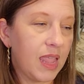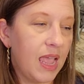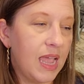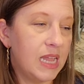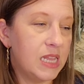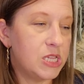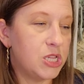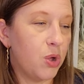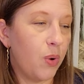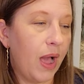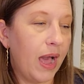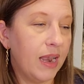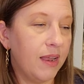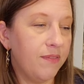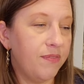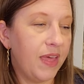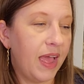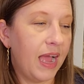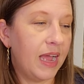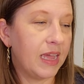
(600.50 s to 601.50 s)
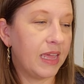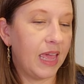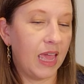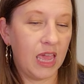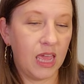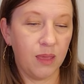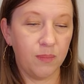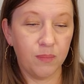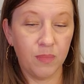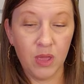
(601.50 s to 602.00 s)
And so out of that
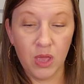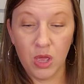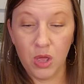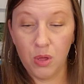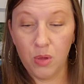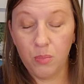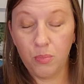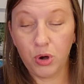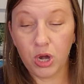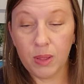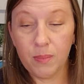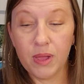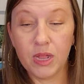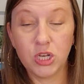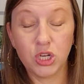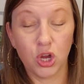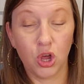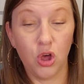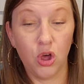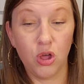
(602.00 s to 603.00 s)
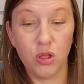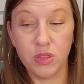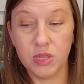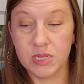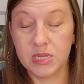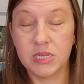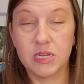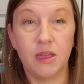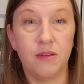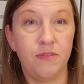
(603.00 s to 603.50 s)
came pretty much all the
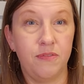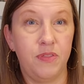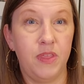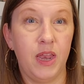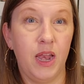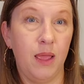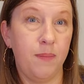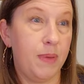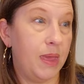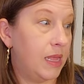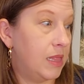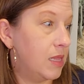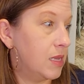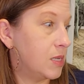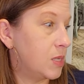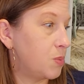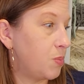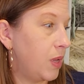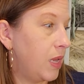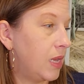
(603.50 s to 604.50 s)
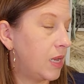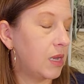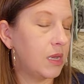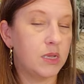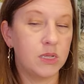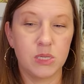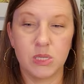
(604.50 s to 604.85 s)
stuff that I made this week.